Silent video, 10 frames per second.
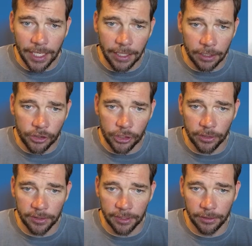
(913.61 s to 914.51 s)
And it
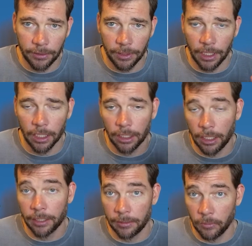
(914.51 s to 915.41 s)
shows you,
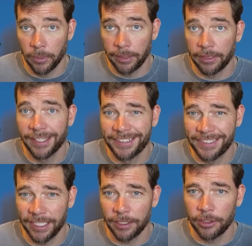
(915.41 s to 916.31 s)
along with the
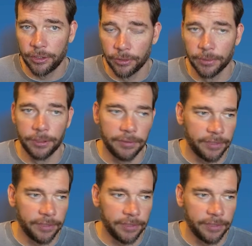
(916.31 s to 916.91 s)
Seat Guru,